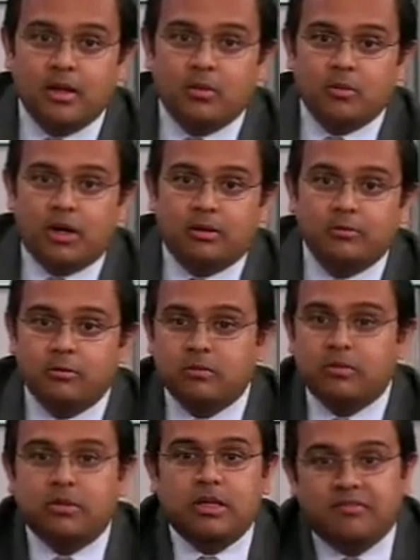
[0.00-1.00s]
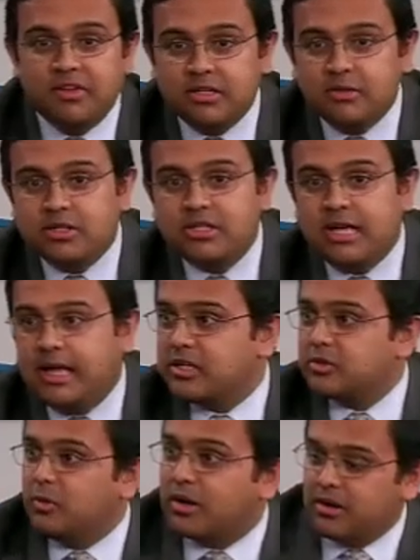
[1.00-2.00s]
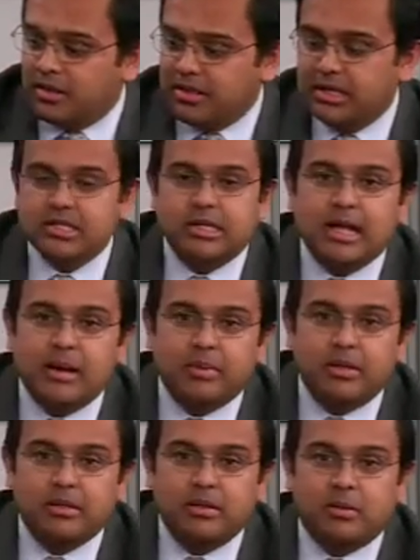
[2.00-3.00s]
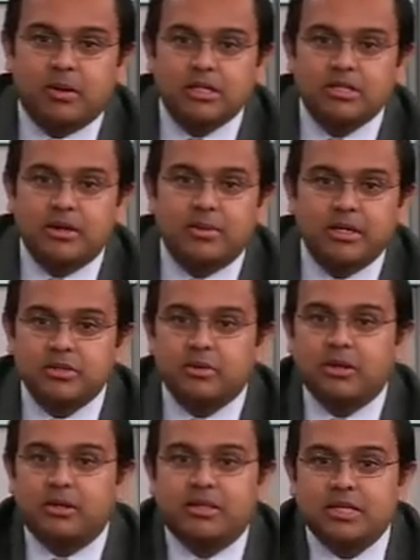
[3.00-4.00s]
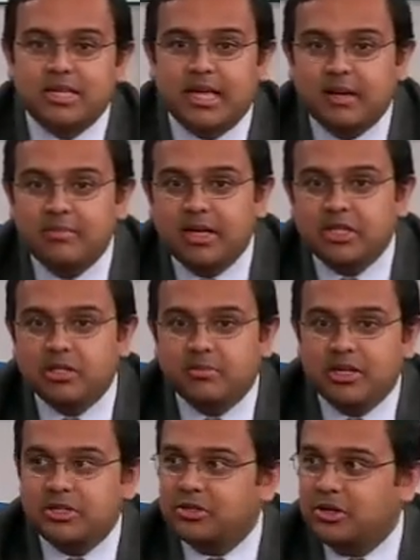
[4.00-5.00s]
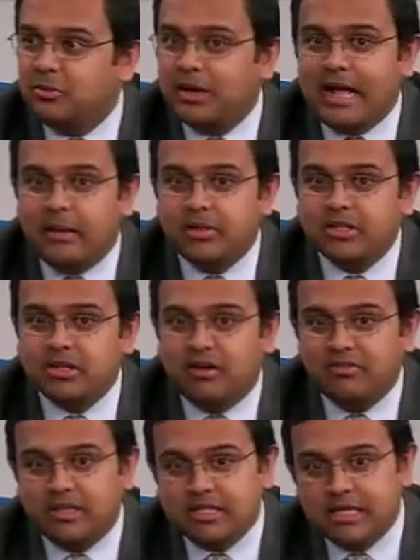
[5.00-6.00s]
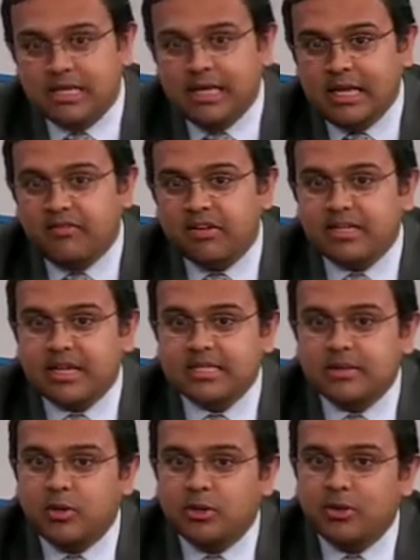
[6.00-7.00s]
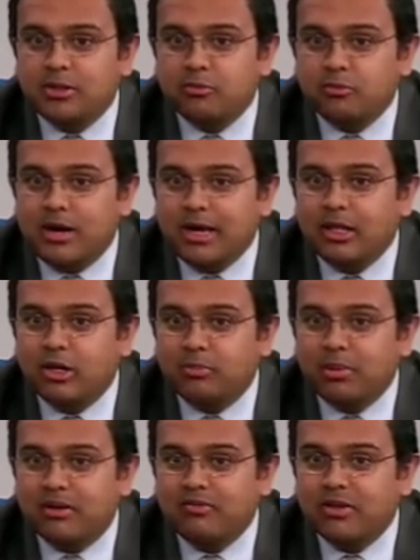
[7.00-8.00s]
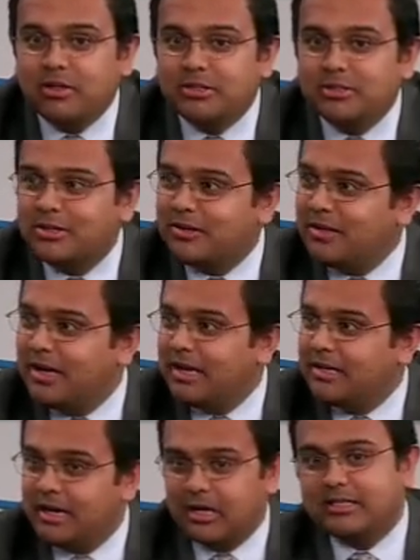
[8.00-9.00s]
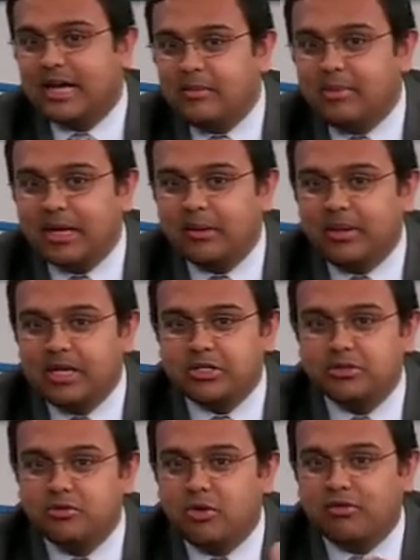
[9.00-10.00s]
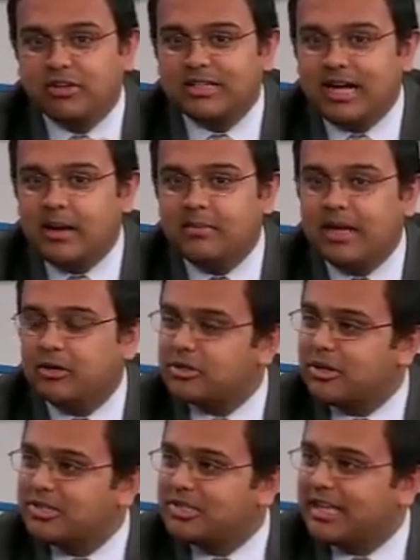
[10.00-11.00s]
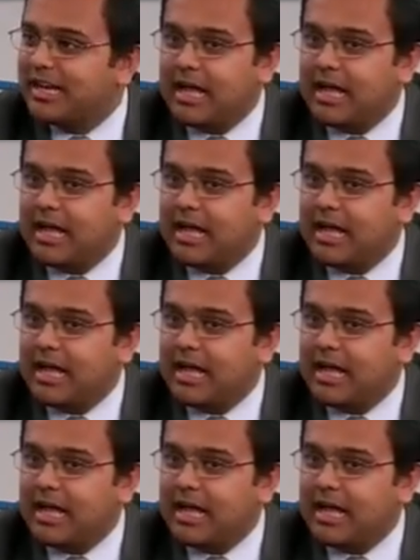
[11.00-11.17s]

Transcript: Well, if you do stents, what other things can happen in the lower extremities? Well, this animation might show you what happens often is if you take someone with regular blood flow to their leg, our diabetic patient who over time now starts to get